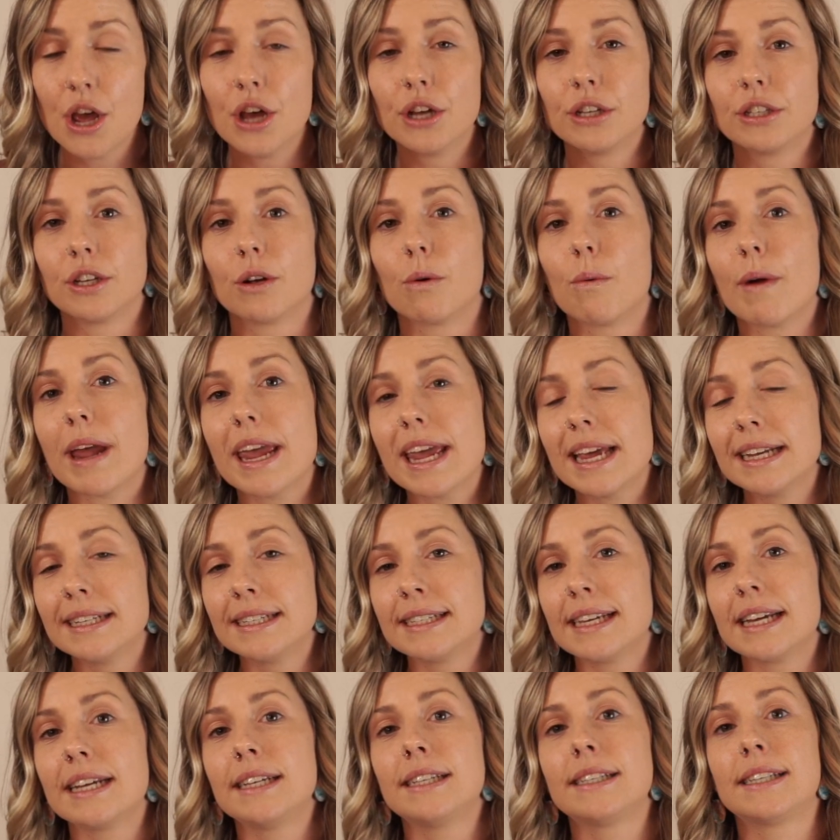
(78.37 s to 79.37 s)
So we can
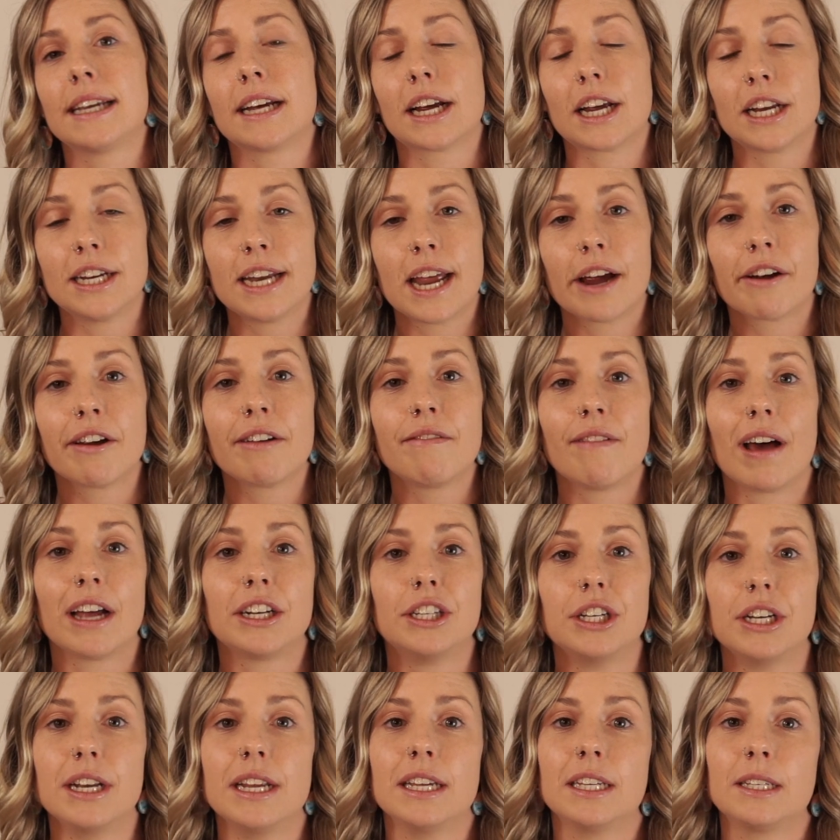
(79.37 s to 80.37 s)
see secondary
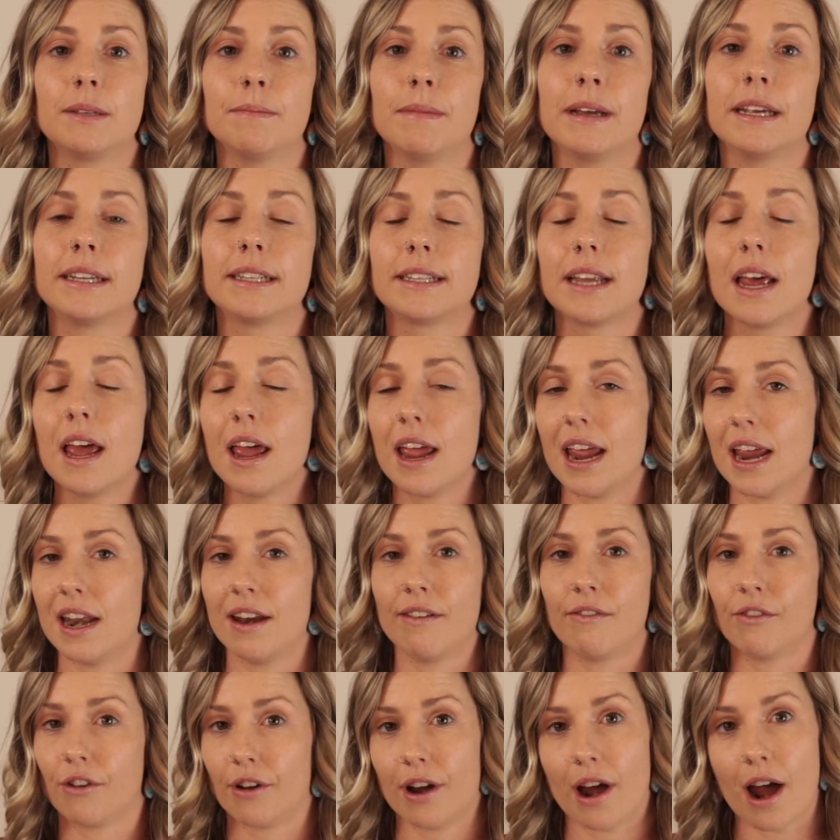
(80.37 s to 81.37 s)
vaginismus in a
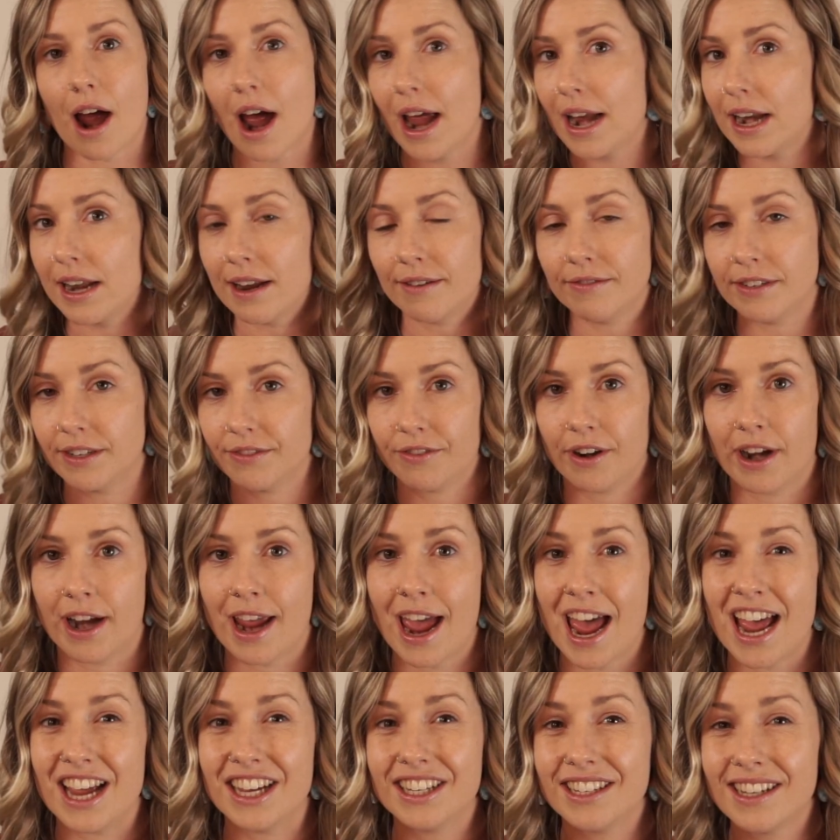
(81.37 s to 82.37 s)
variety of different
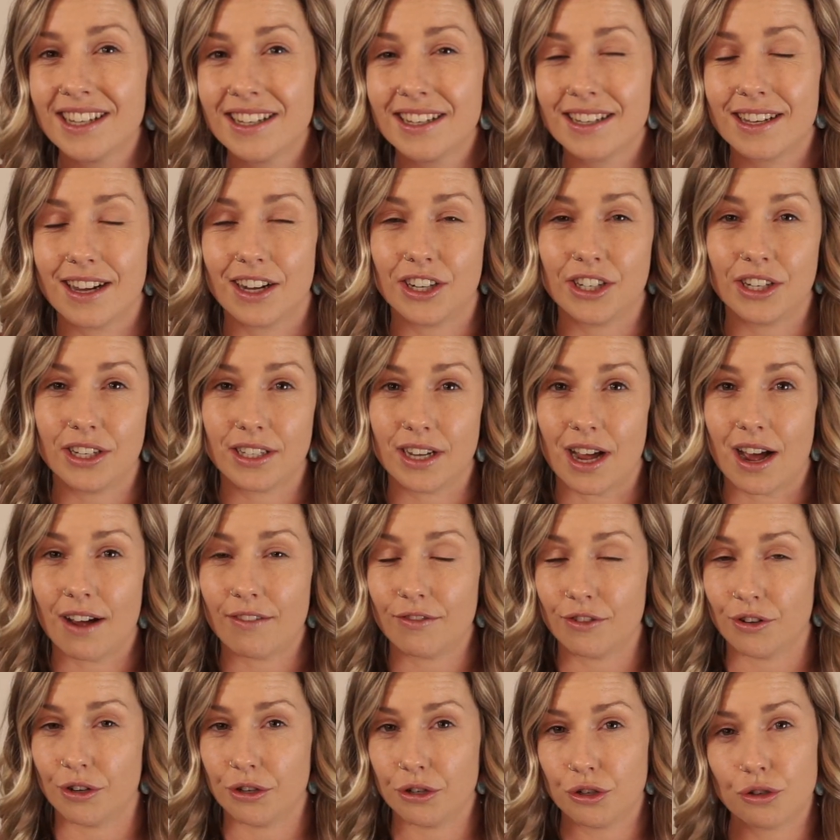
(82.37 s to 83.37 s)
cases, such as
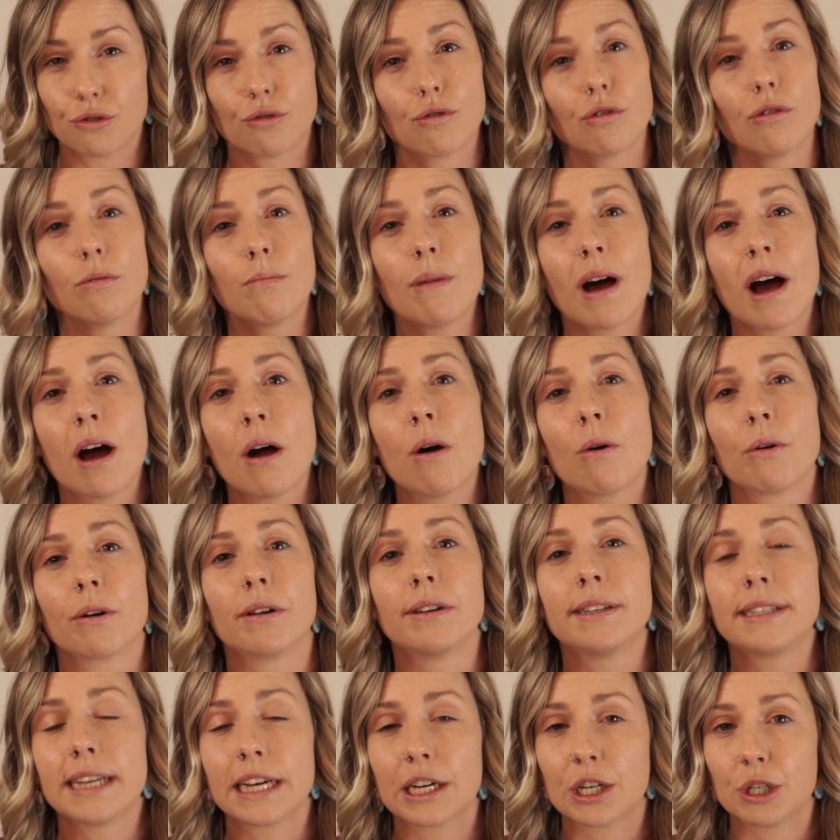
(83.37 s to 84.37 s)
after a trauma or
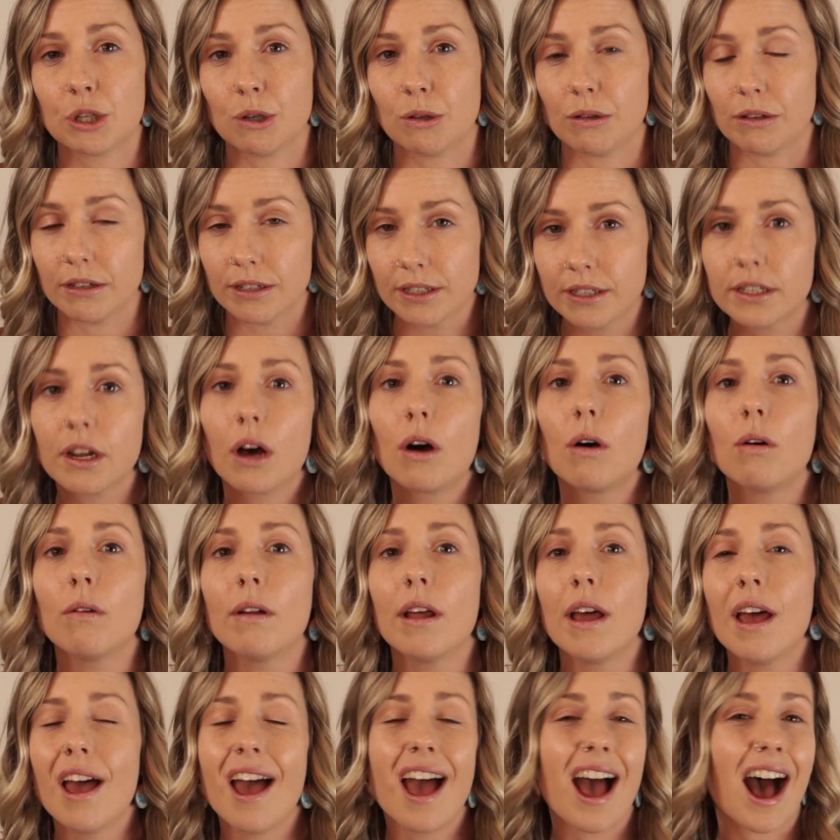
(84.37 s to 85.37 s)
a sexual assault,
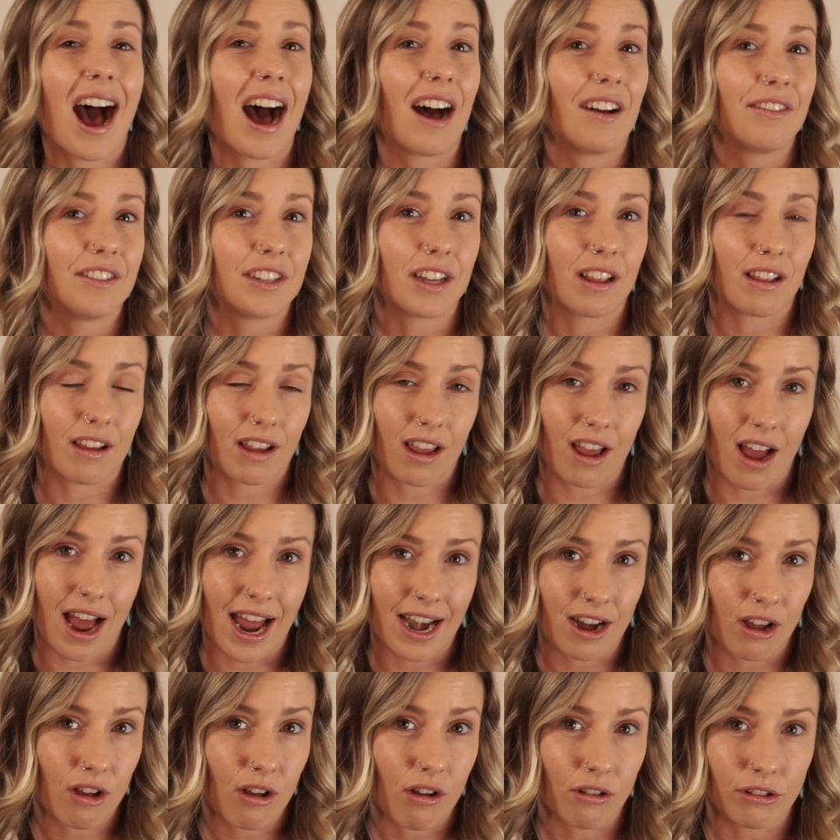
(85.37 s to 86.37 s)
after
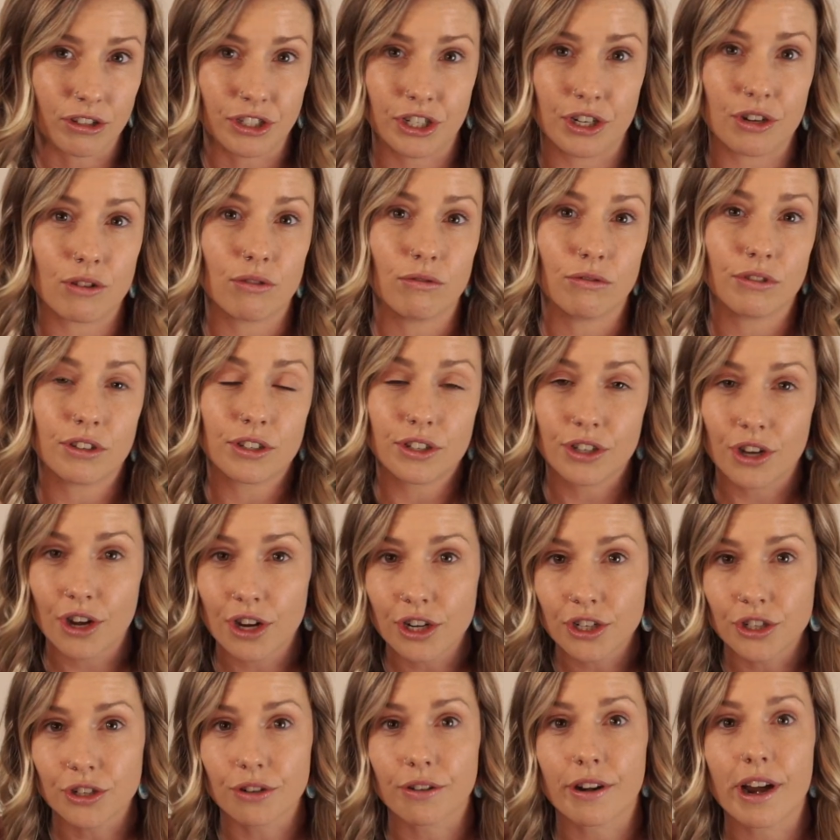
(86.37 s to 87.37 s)
gynaecological
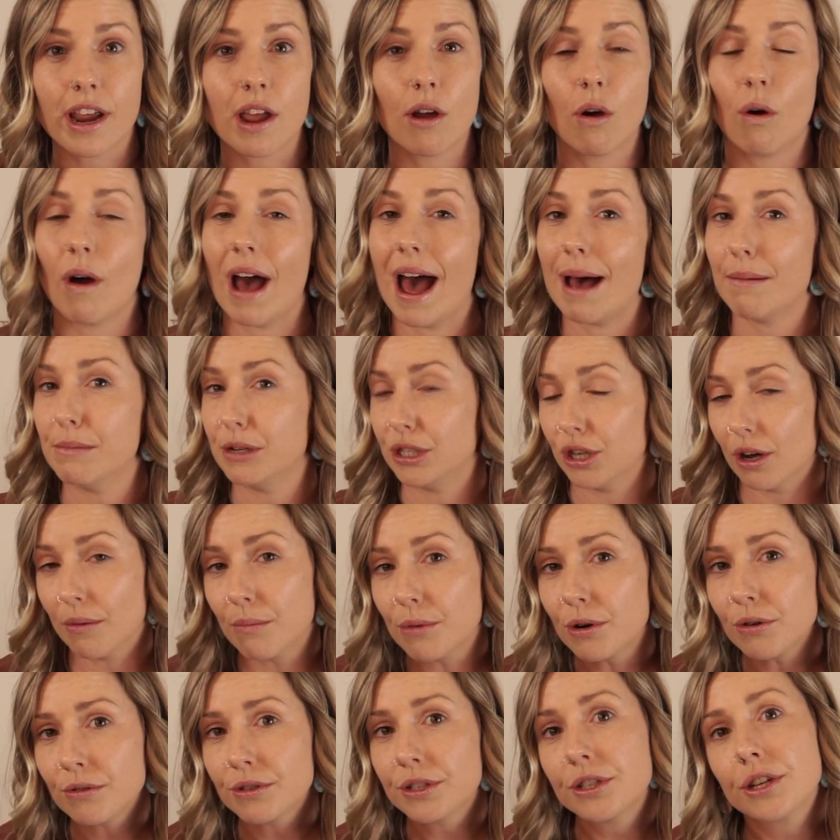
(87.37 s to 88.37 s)
surgery or
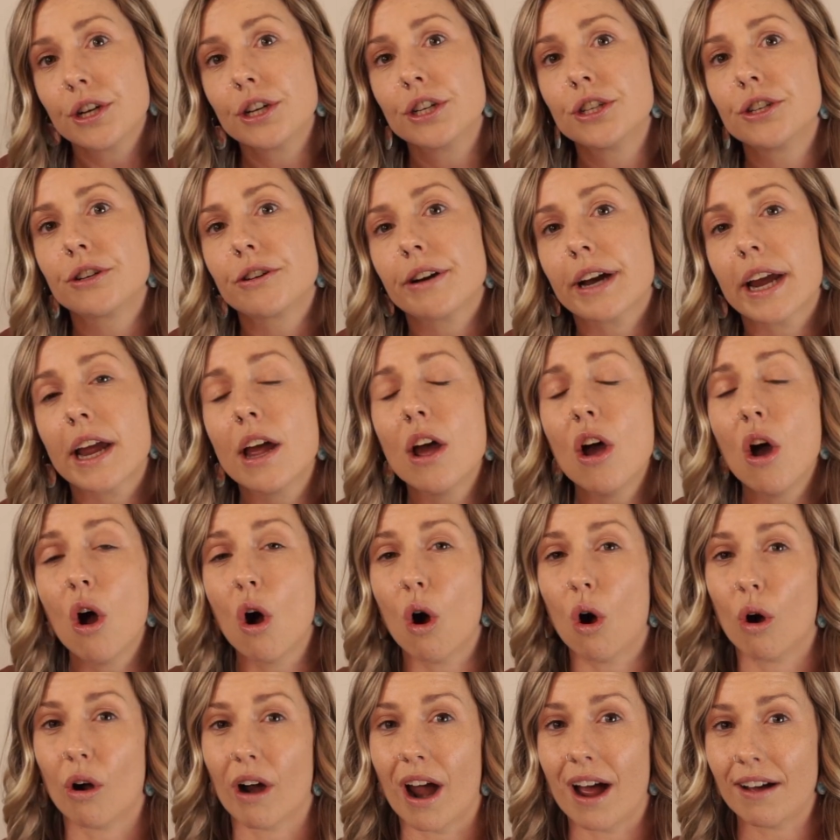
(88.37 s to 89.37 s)
abdominal surgery,
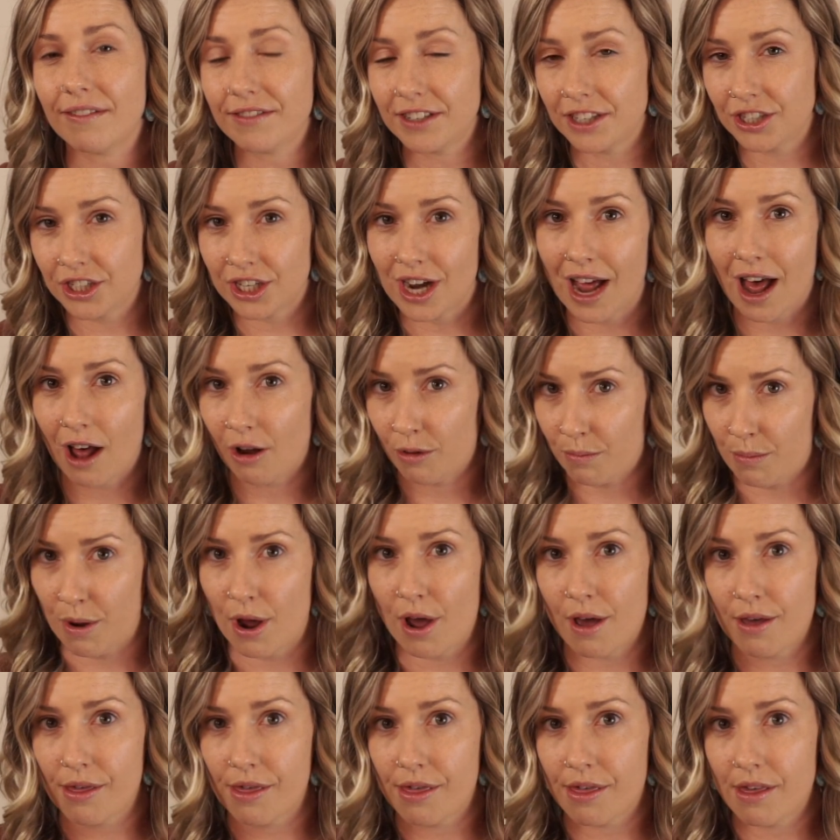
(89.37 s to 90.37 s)
or after
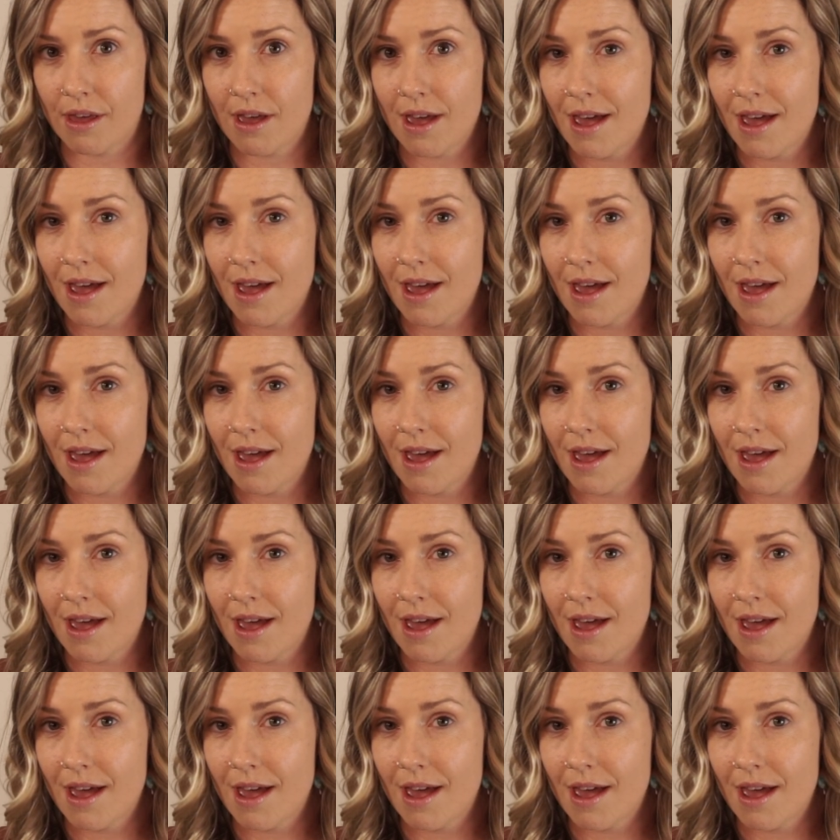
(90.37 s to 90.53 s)
childbirth.